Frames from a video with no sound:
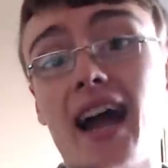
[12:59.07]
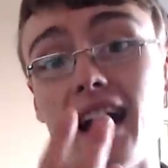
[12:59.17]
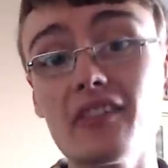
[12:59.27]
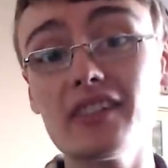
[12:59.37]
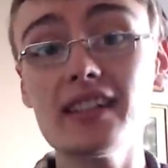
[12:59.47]
I
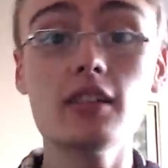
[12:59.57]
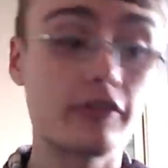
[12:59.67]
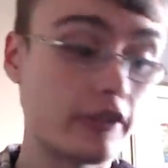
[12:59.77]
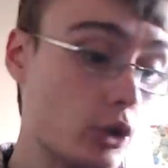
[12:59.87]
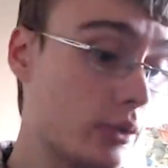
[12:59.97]
have seen a
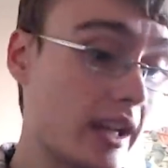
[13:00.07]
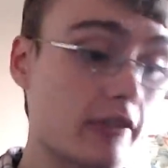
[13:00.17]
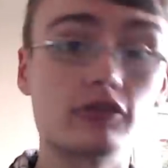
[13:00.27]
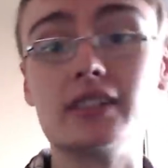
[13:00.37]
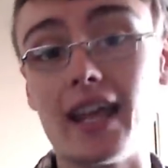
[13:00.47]
few
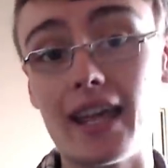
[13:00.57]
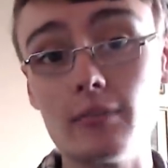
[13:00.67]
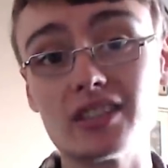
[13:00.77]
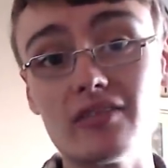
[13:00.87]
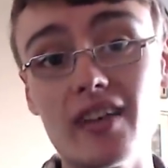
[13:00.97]
different
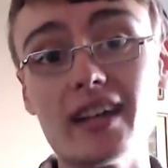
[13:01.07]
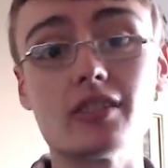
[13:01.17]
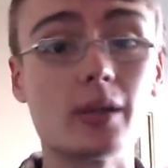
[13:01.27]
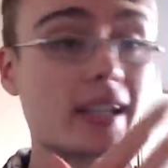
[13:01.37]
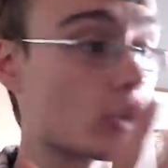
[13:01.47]
names in there.
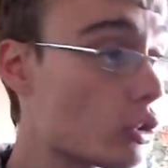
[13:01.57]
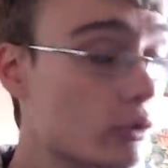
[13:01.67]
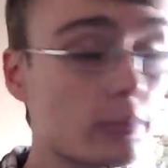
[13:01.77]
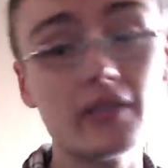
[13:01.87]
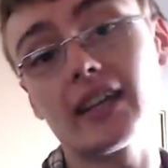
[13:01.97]
So it
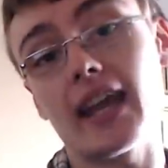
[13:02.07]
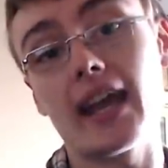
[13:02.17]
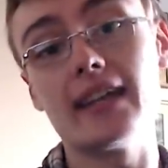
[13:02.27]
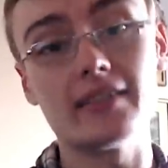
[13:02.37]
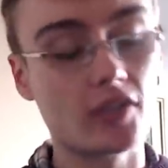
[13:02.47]
could be the
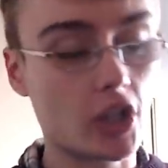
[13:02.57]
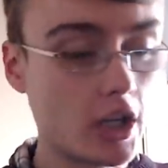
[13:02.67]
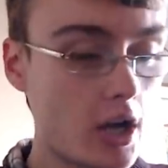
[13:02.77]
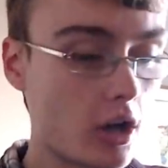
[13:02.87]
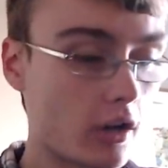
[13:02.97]
case that
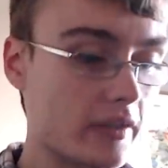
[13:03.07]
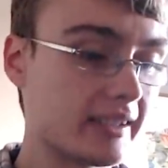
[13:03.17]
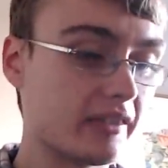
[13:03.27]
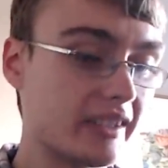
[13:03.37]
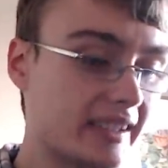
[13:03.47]

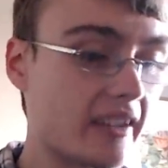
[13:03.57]
obviously there's